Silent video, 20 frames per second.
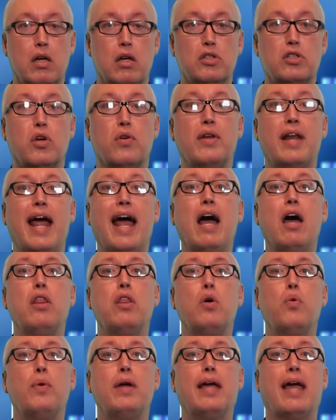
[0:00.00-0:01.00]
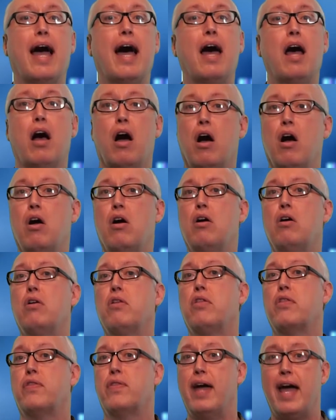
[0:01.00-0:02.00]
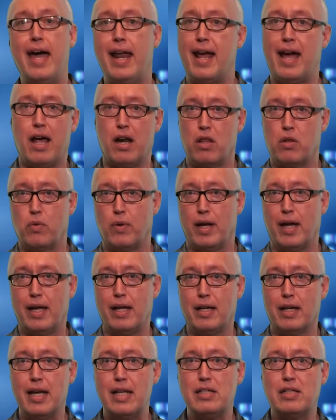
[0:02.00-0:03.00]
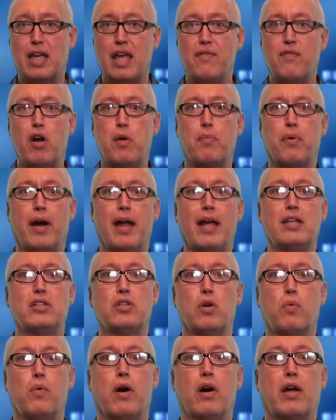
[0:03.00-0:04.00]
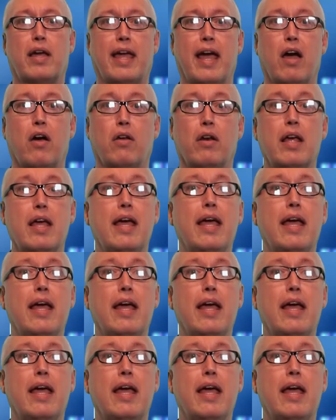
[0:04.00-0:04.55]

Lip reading: So now that we got all that out of the way, let's give our brains a workout.